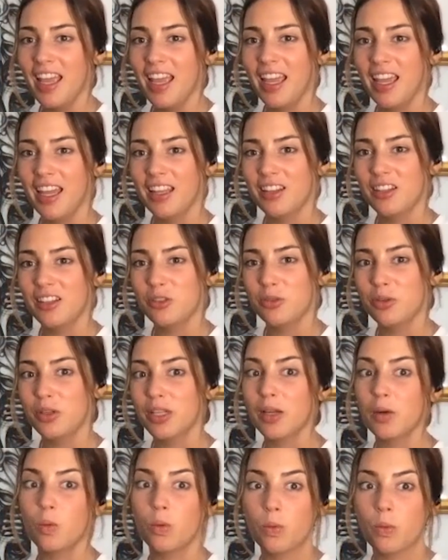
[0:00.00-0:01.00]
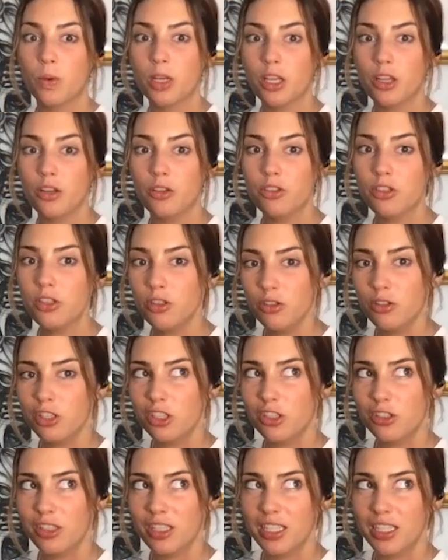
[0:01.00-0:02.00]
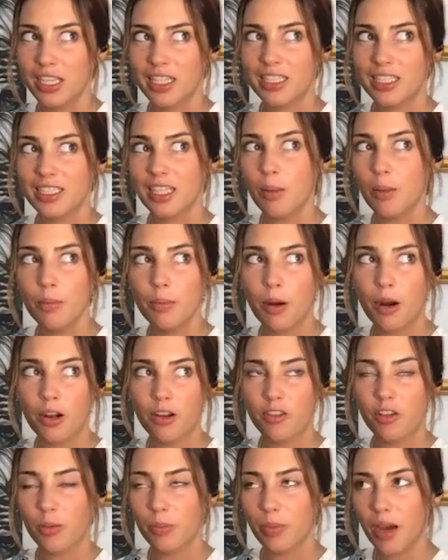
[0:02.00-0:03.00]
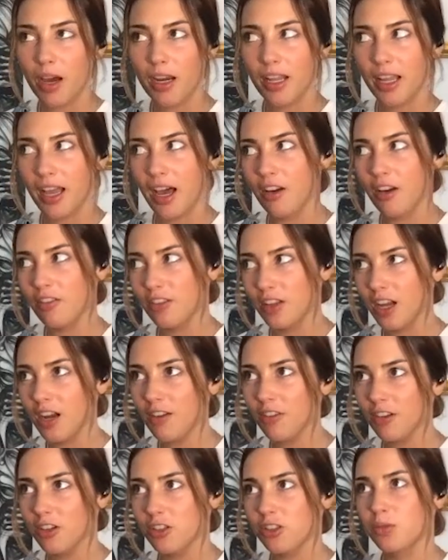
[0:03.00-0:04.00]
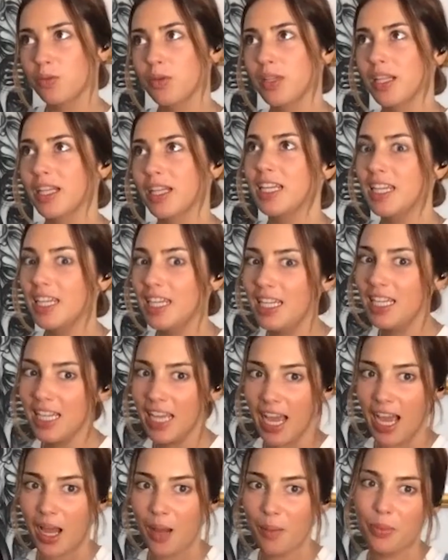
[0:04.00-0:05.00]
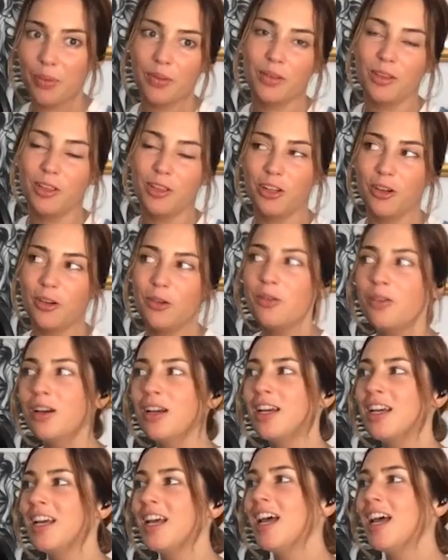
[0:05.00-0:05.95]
And so we are like, well, what do you do? Because you need like some part of your body out of the covers. So we were like, kneecap, you know?